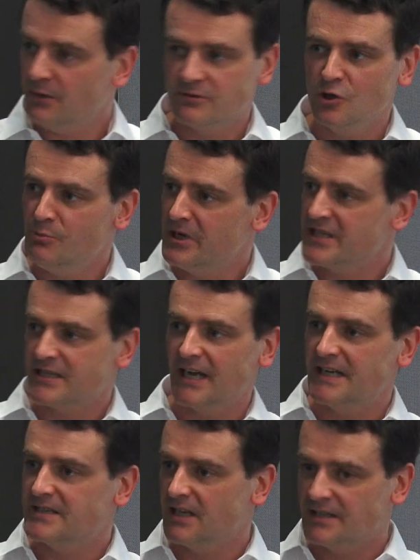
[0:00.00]
2 minutes
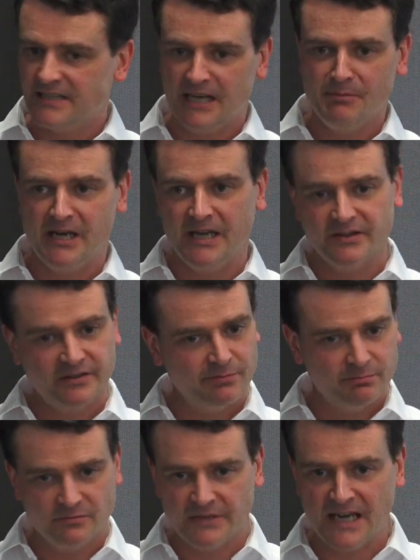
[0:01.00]
later, 10 minutes,
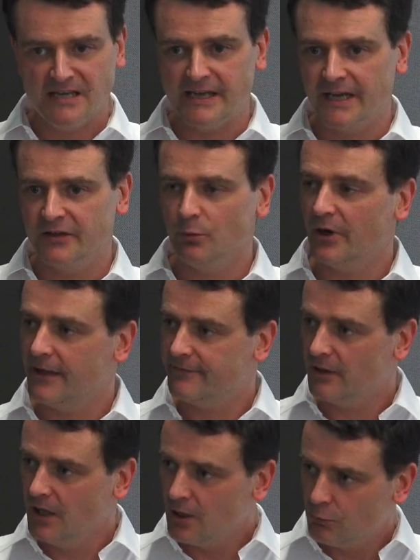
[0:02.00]
10 days,
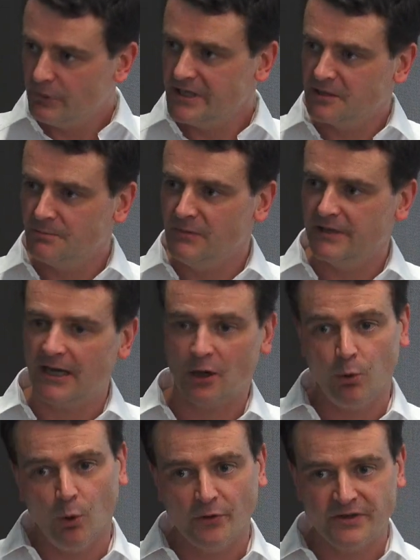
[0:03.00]
whatever, resubmit that
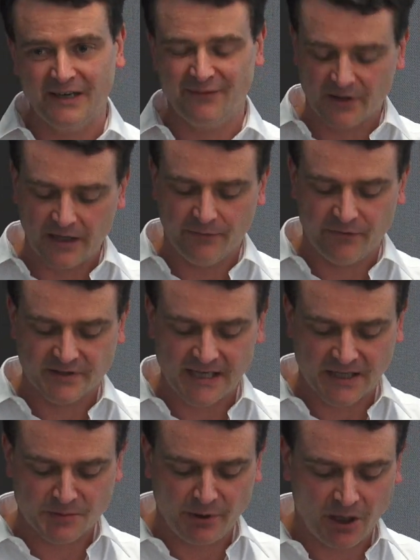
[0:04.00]
quarter if the
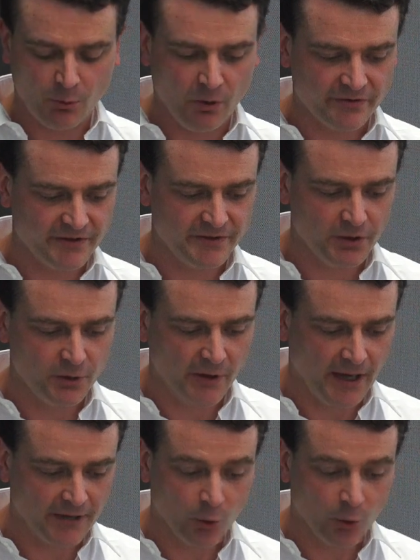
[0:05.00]
taxpayer wants to do that.